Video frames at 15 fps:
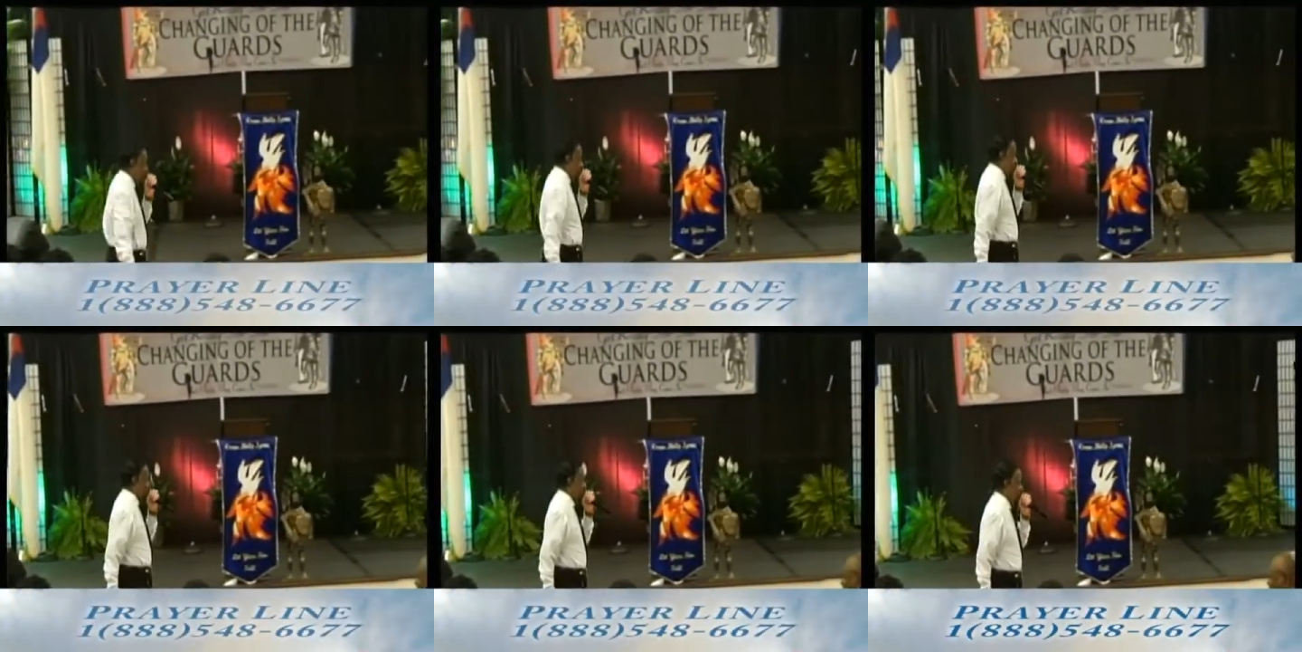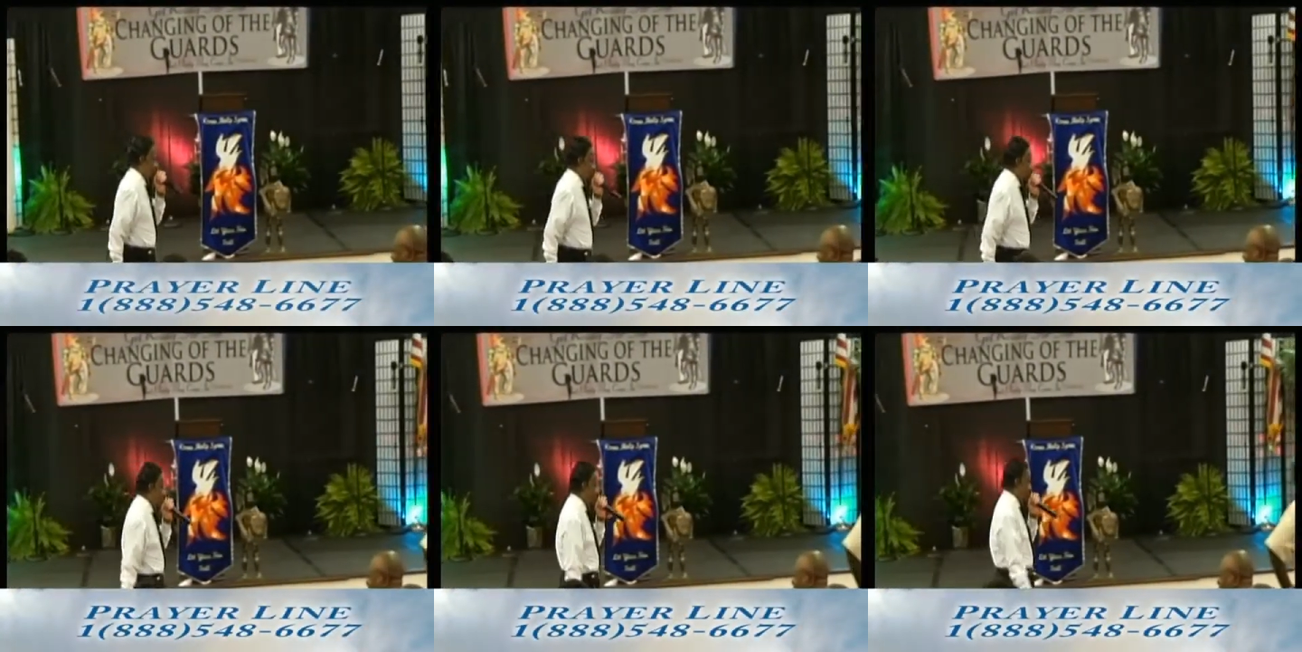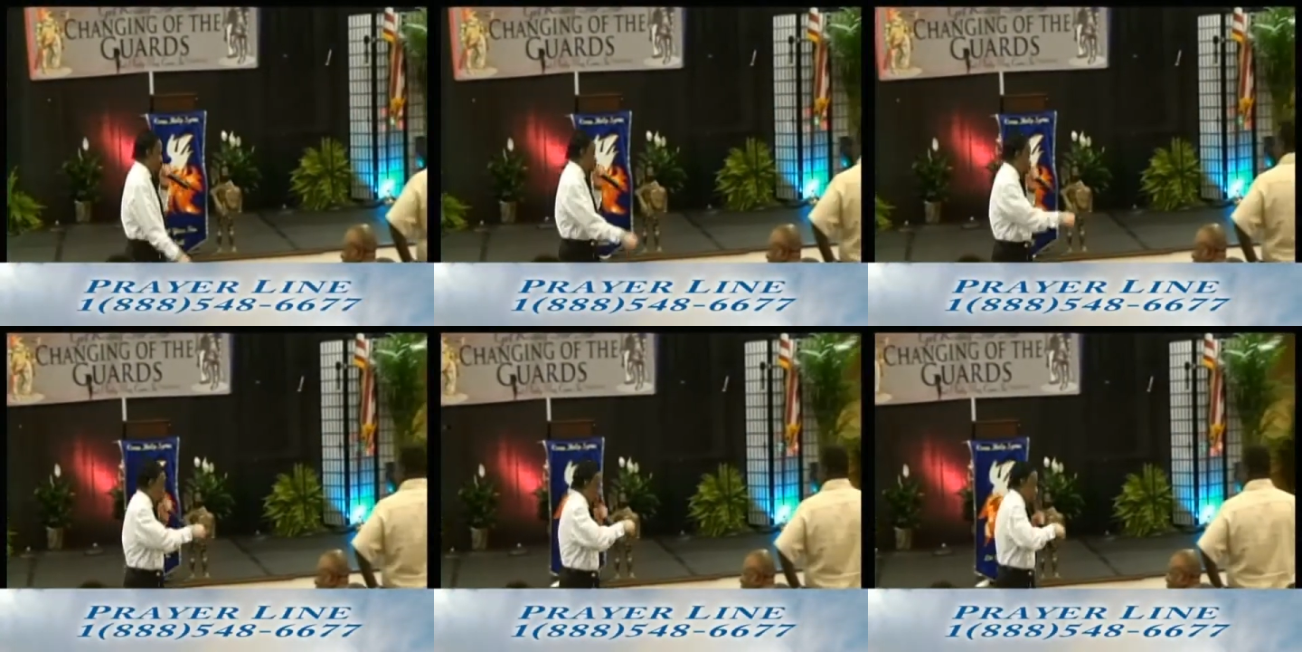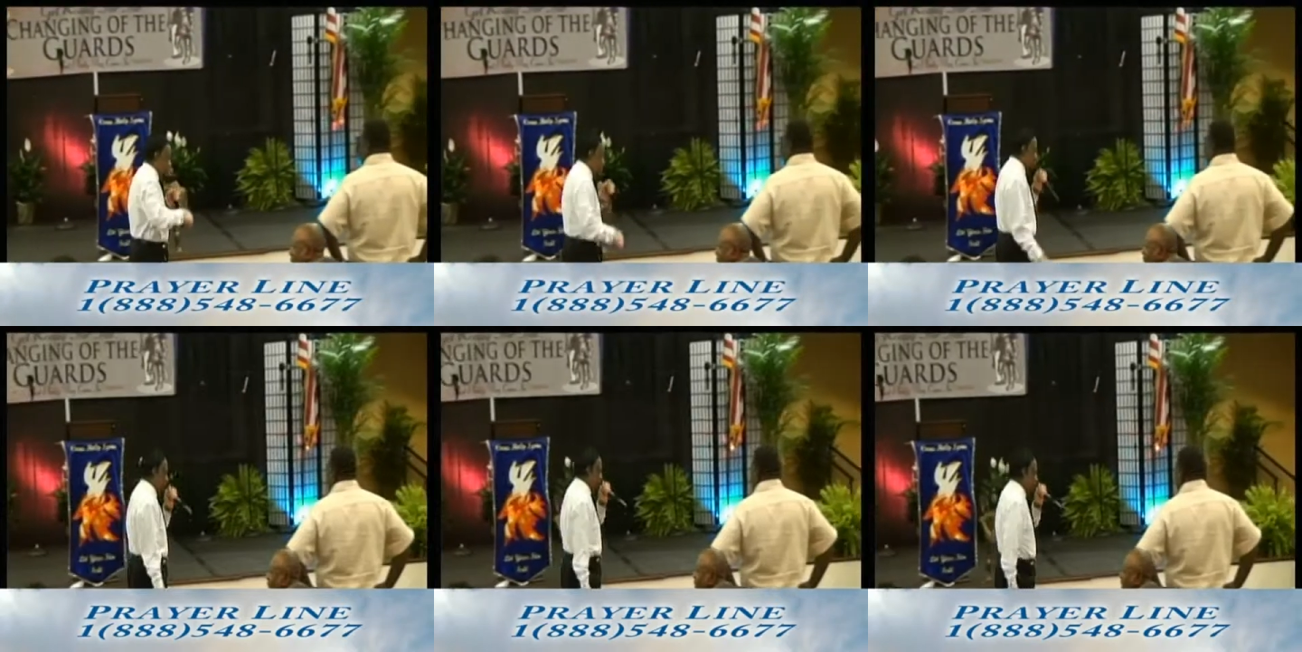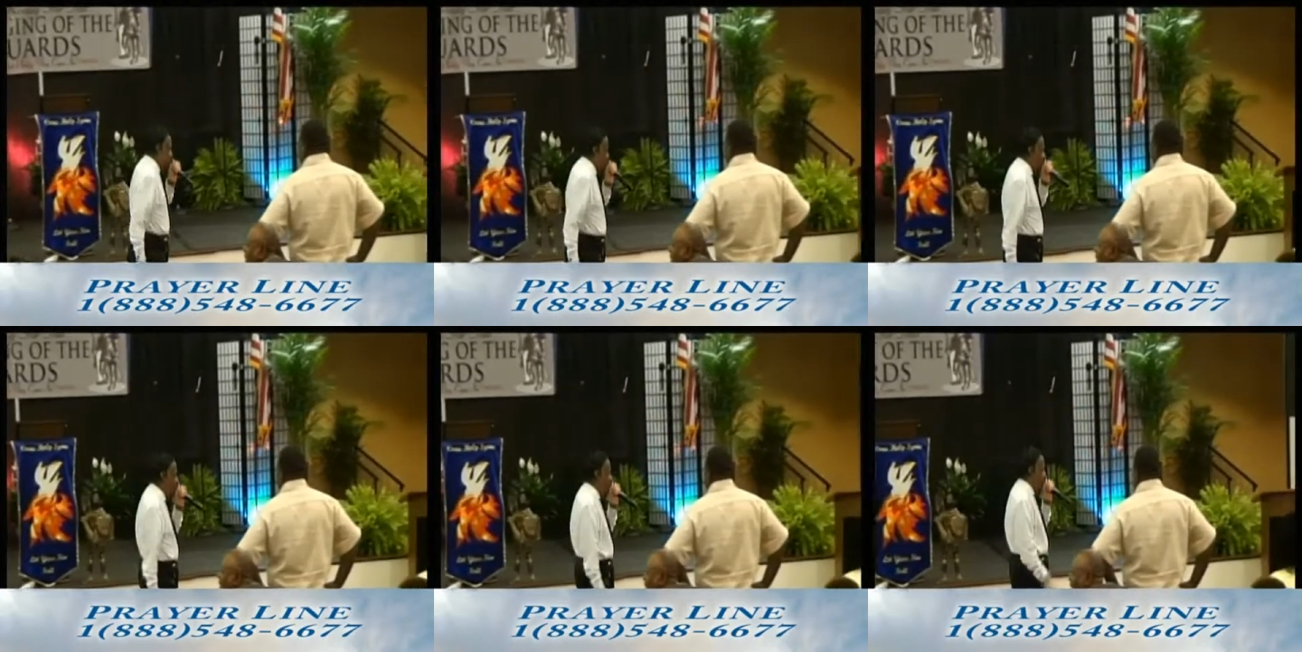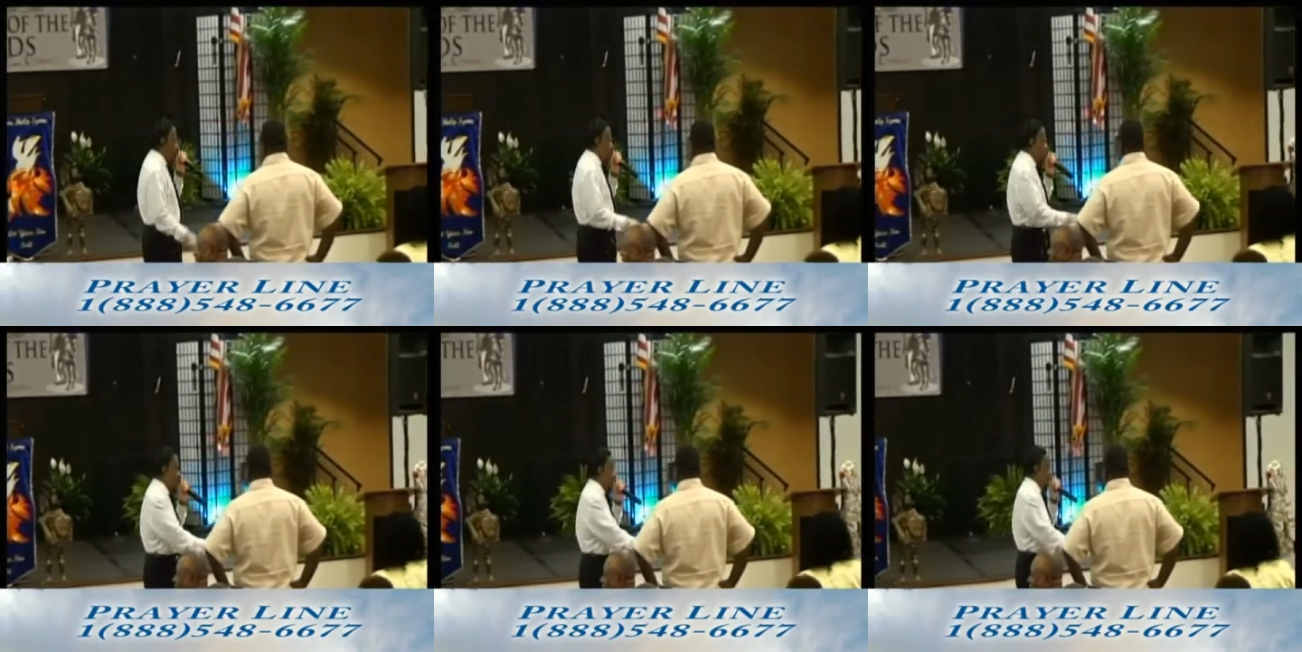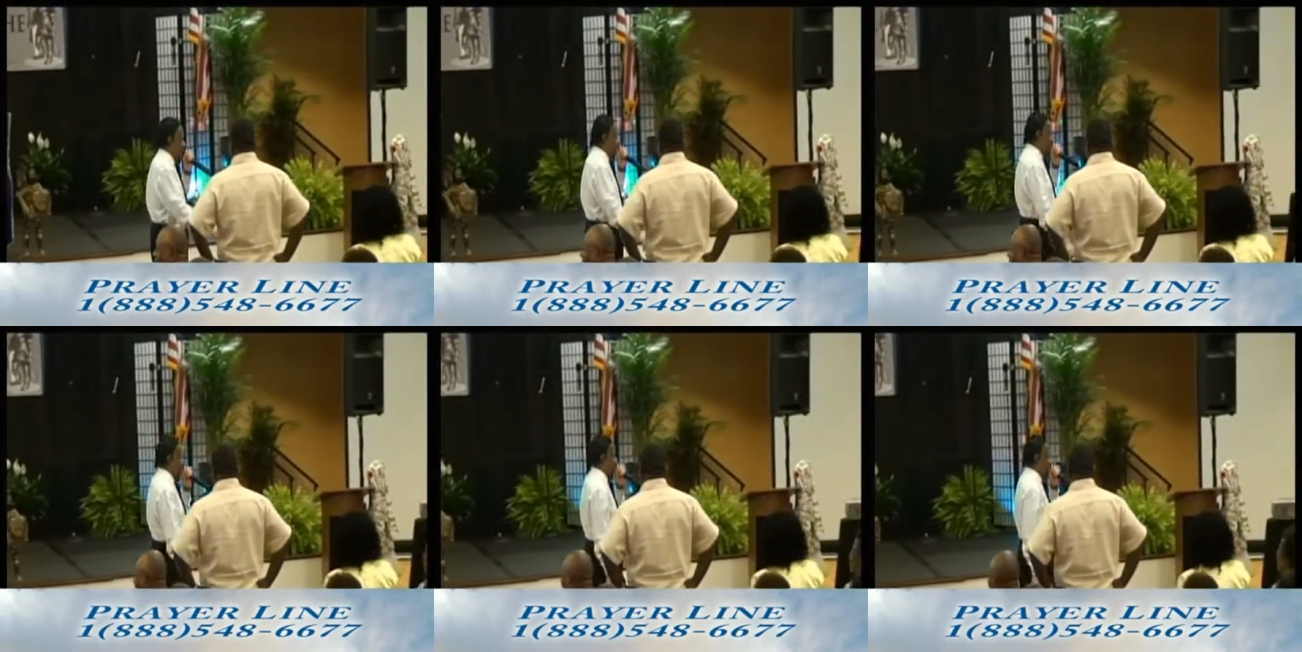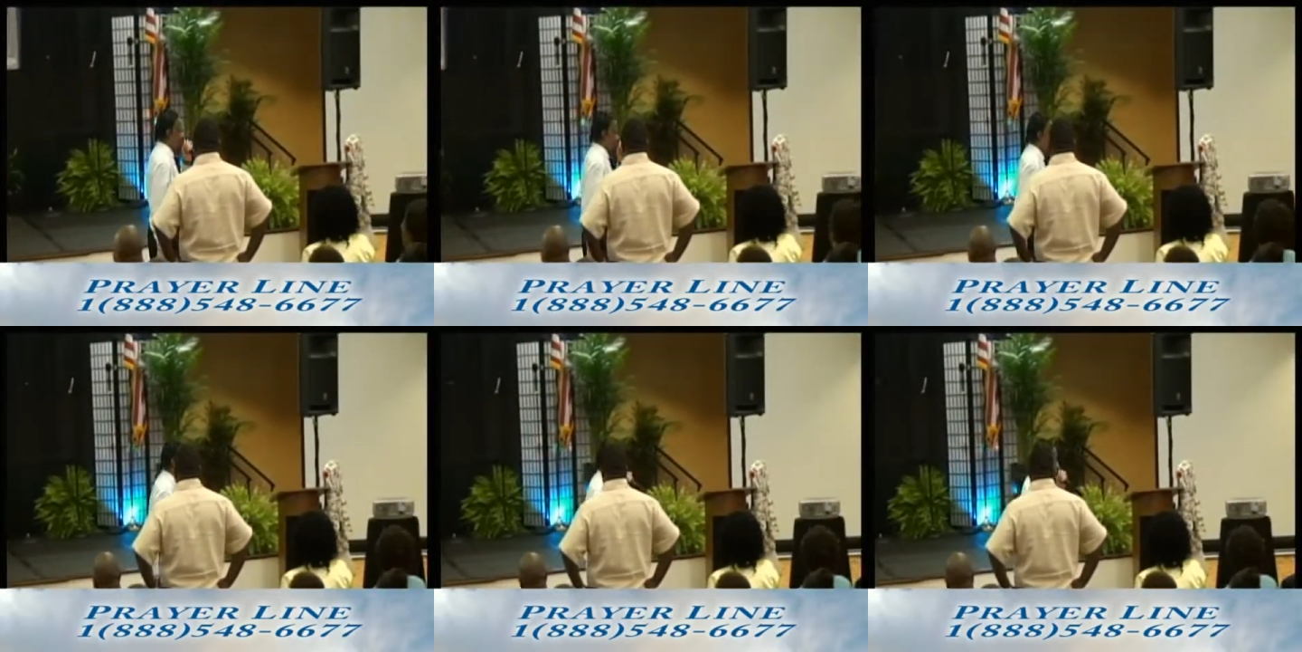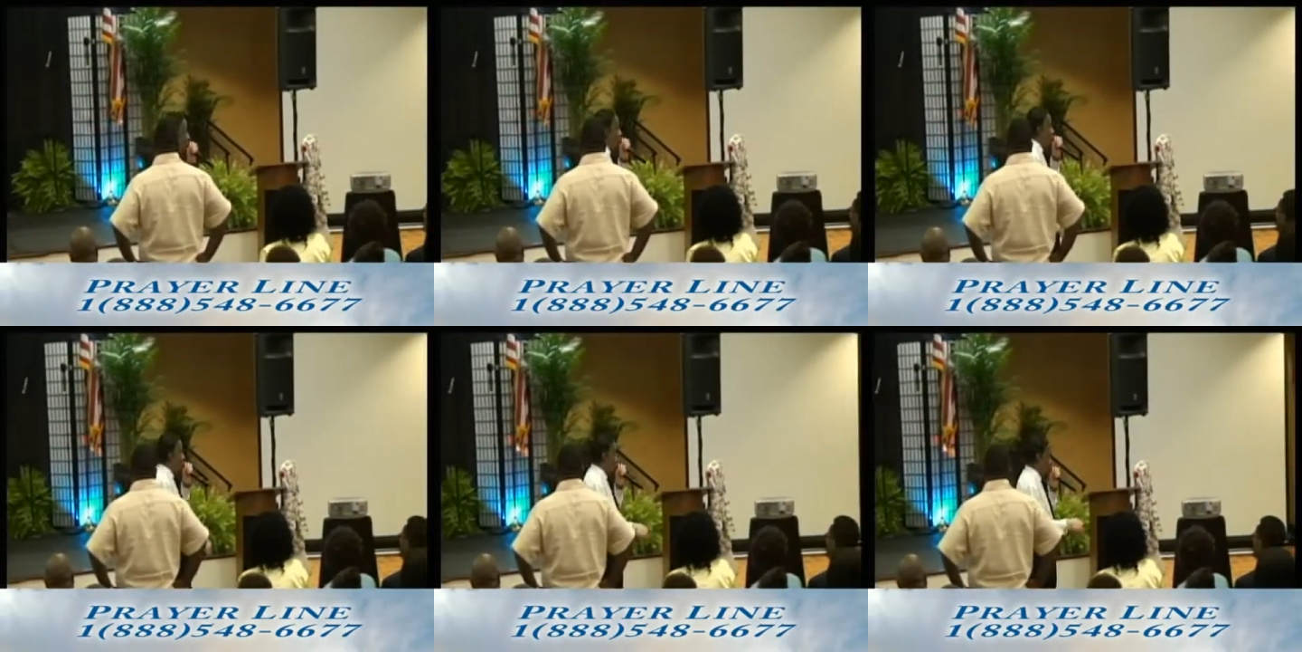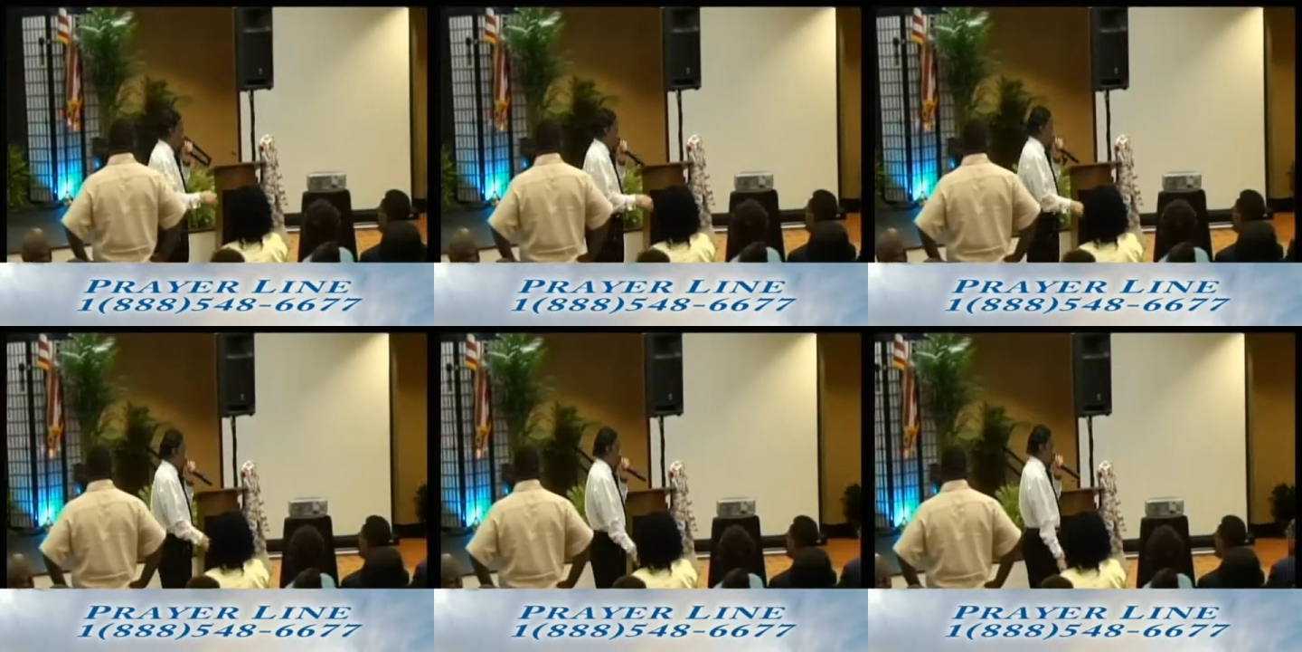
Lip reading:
No face is visible, so there are no lips to read.